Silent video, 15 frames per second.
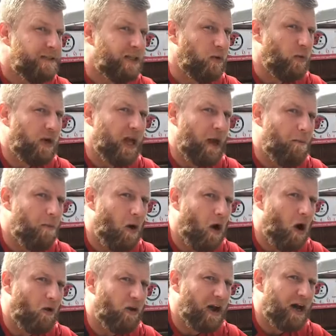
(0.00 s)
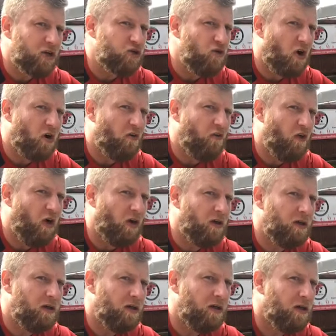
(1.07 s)
Did we get more than our stronger foot?
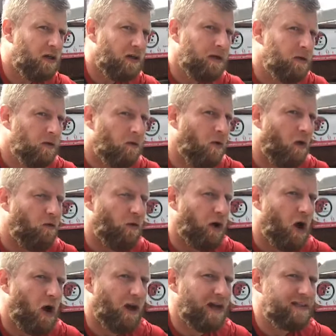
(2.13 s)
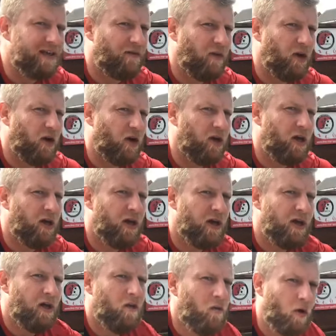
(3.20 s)
What have we got? Let's have a look.
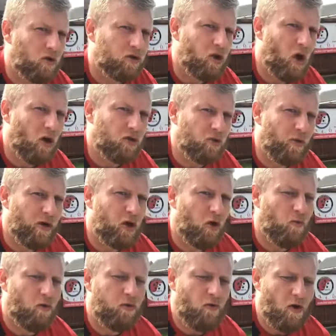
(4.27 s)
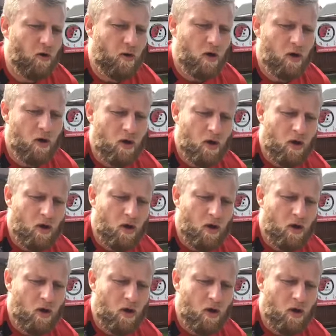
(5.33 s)
What scores have we come through?